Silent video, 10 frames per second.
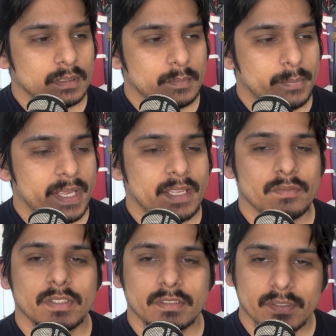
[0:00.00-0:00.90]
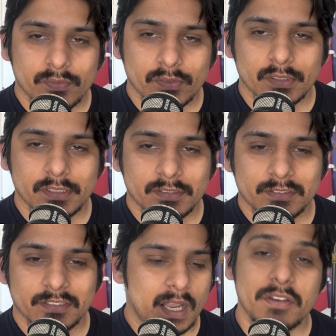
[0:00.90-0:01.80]
behaving differently.
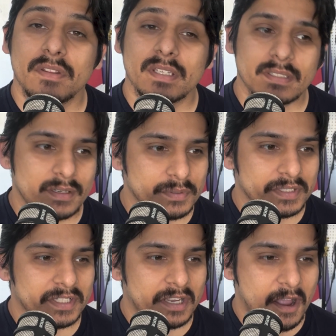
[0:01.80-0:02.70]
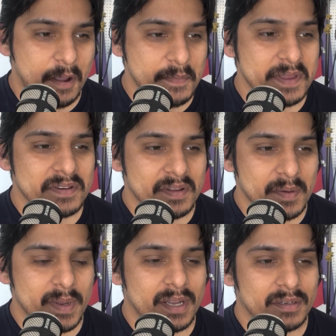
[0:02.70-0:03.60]
I know that I said I wasn't going to comment
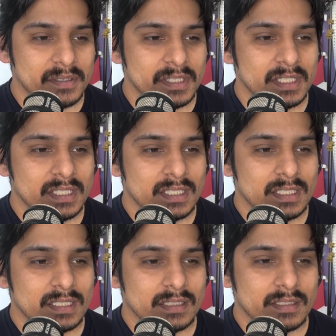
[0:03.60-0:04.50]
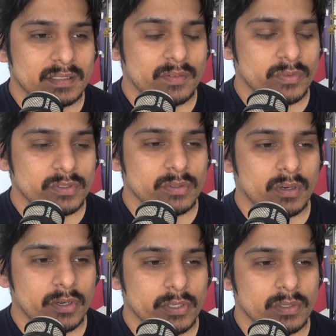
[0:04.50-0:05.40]
about the stuff with
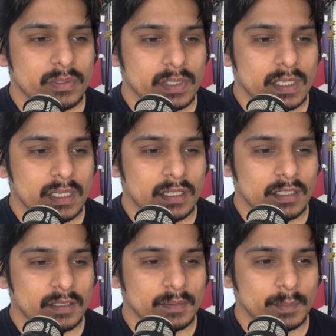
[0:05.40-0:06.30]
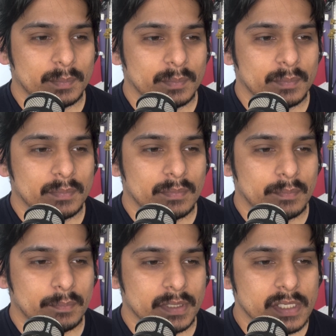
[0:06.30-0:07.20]
Gerardo,
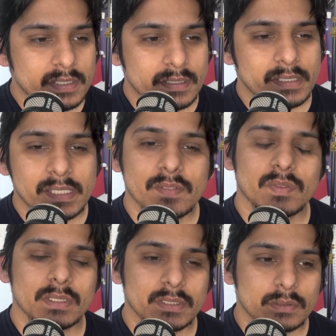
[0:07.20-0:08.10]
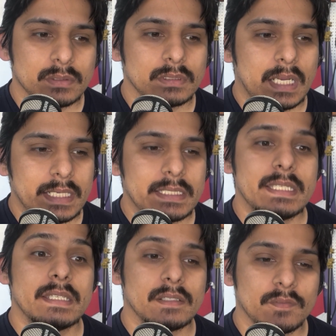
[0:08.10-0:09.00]
but just to give a little
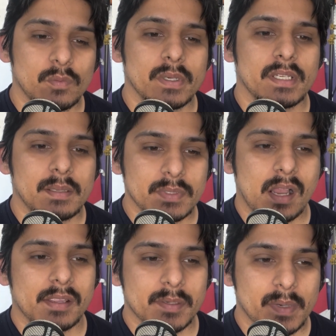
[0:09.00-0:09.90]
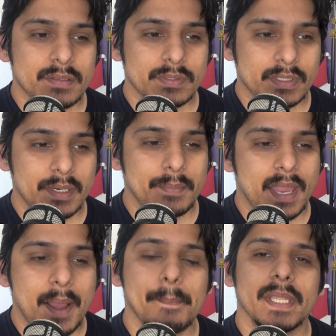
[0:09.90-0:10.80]
idea of what I'm talking about so that I'm
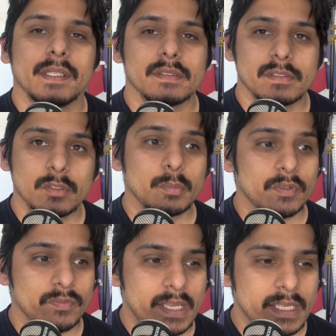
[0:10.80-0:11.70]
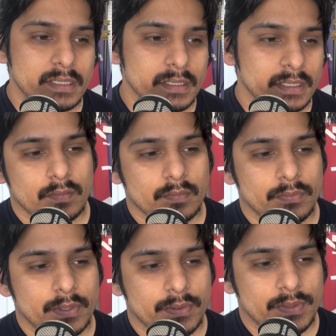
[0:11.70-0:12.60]
not being super vague.
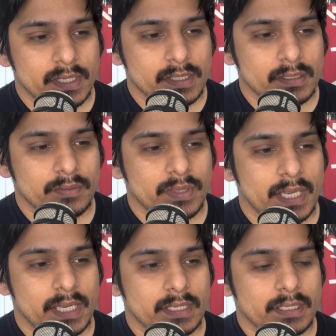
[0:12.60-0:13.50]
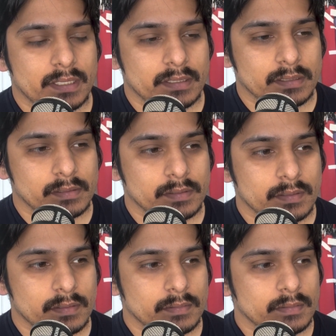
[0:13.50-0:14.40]
The thing that is